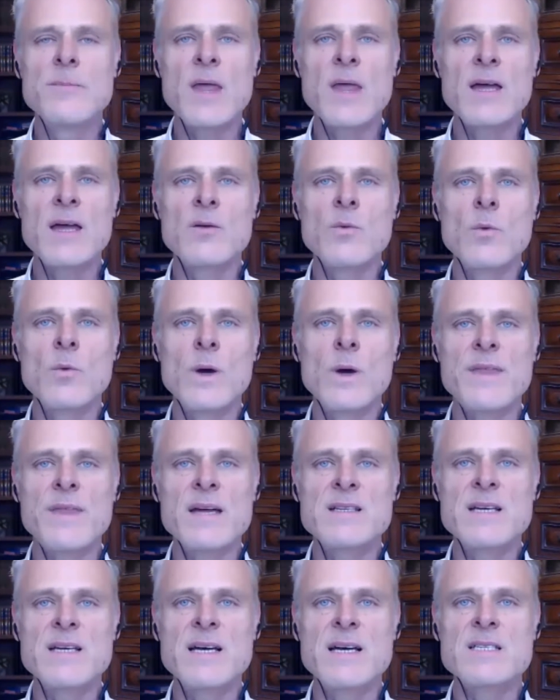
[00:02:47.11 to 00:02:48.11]
And what
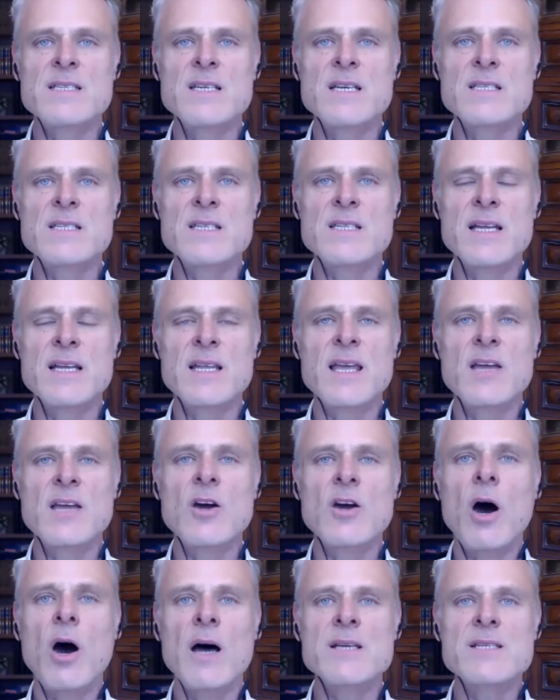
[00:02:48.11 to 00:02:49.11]
that does is it can
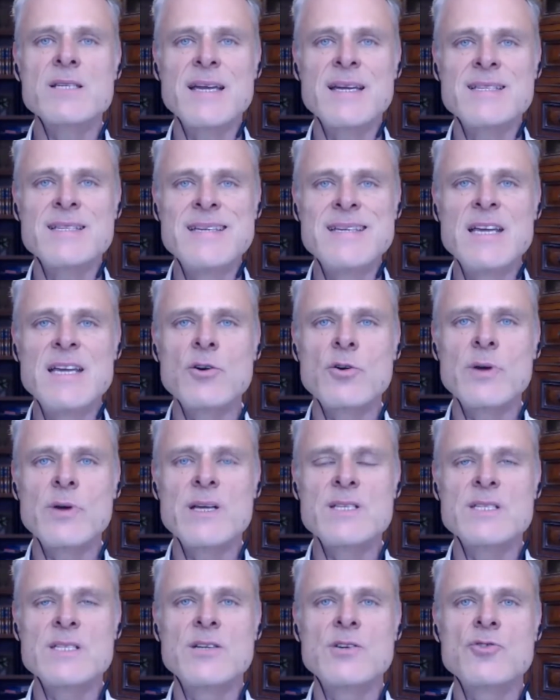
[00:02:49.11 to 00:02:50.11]
cause a
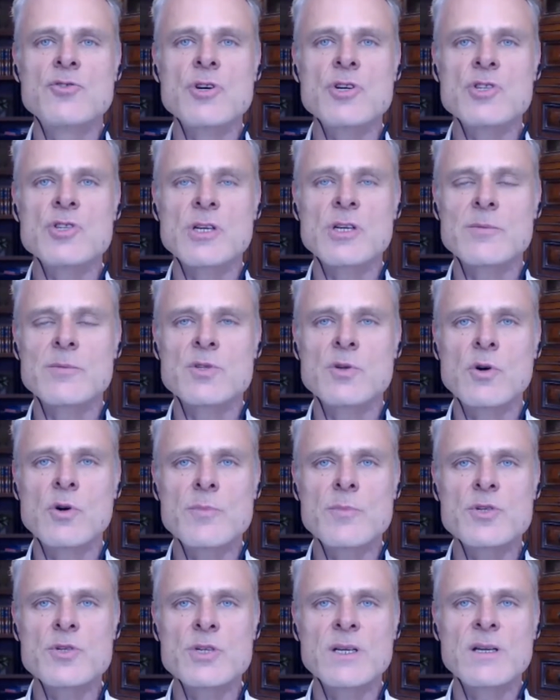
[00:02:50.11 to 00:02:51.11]
decrease in nutritional
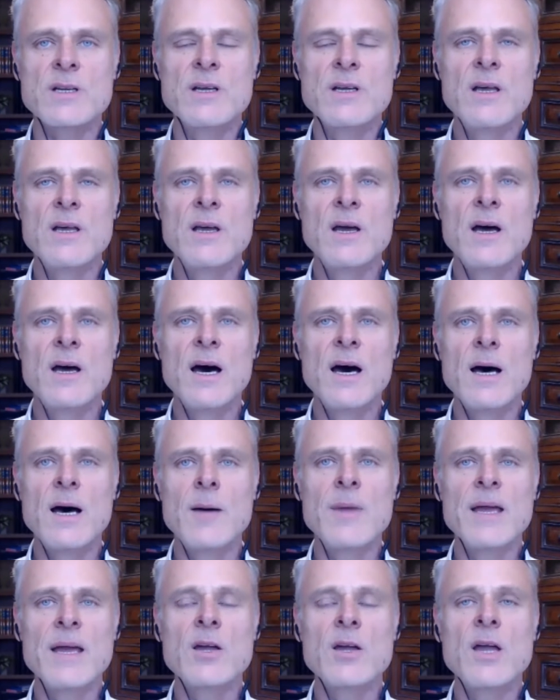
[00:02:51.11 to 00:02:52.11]
absorption
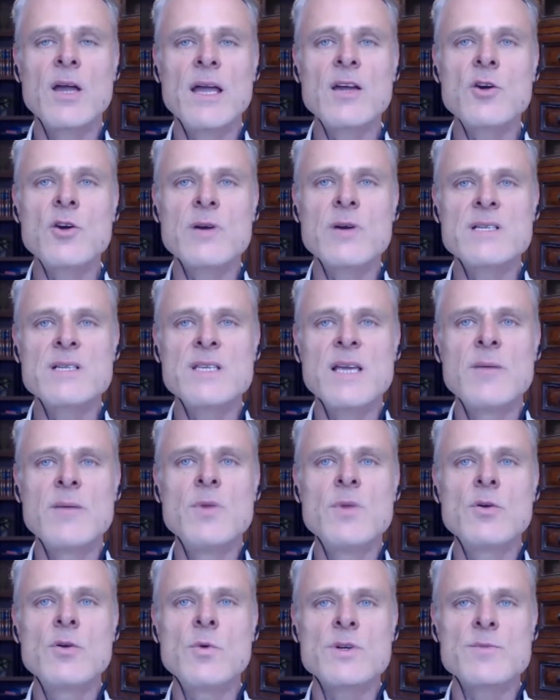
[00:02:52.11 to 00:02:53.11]
and increase the
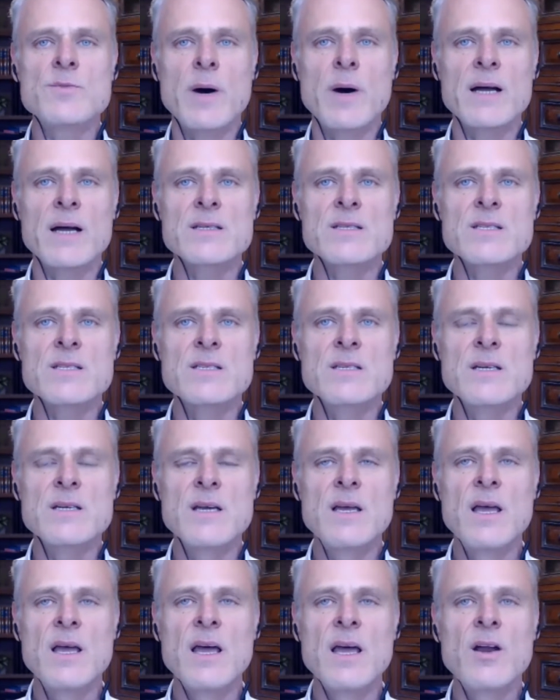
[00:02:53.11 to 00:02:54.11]
immune response.
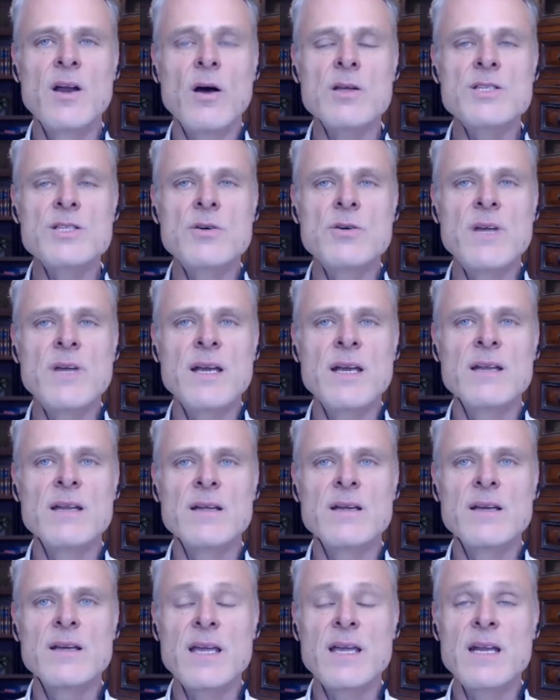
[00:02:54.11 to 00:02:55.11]
And also
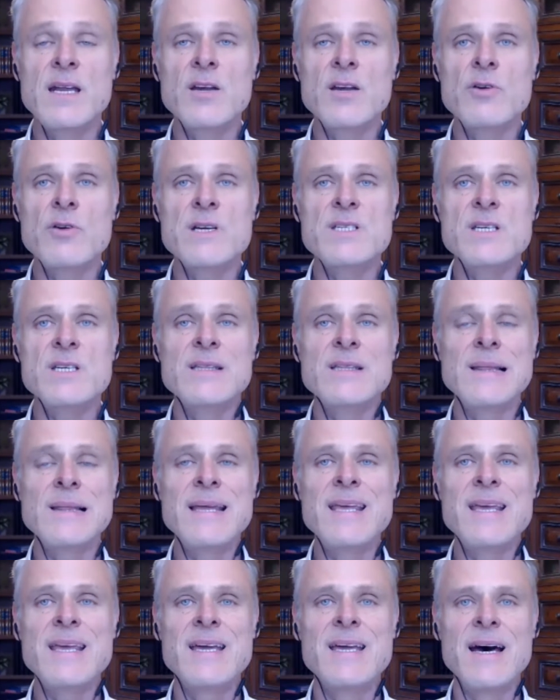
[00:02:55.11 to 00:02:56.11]
can increase in
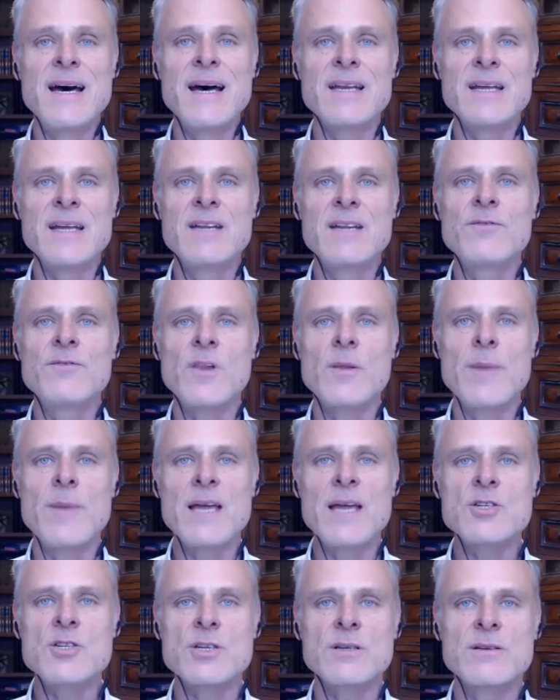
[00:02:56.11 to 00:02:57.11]
leaky gut and
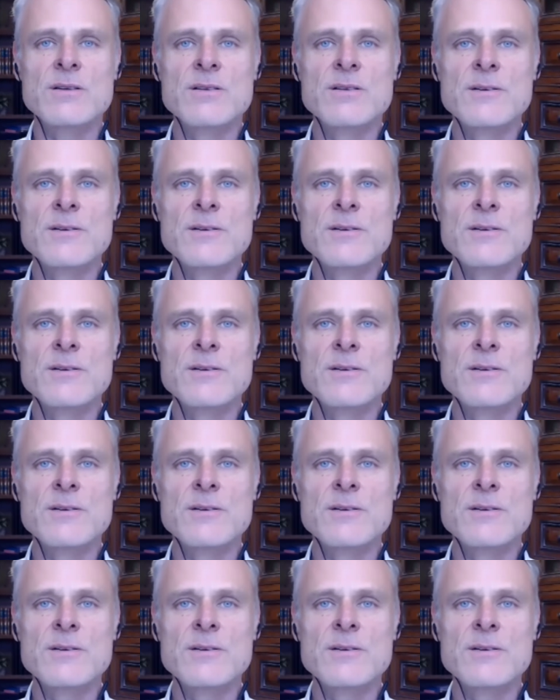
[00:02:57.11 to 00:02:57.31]
inflammation.